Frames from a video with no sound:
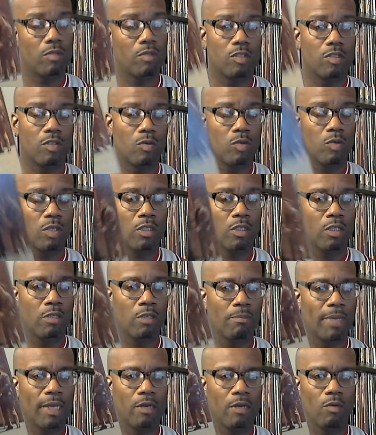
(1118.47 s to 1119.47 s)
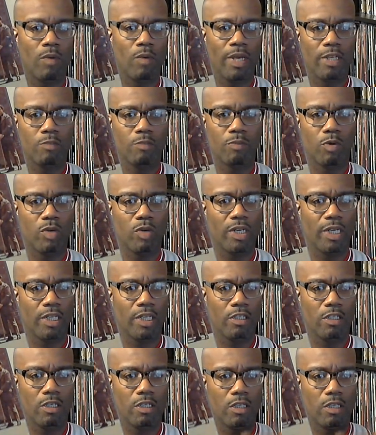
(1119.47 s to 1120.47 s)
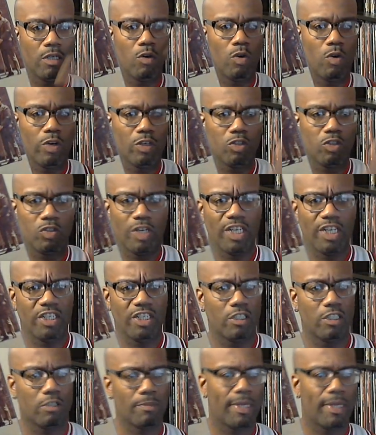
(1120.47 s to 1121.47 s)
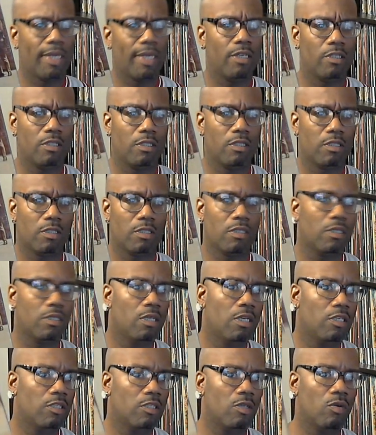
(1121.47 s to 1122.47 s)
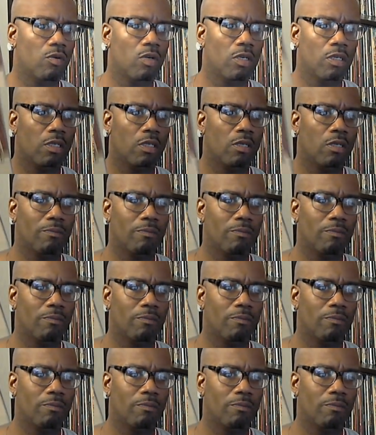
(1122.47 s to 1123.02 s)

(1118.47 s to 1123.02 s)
is so good, man. The way it's broken into the orchestrations, man. This is so good.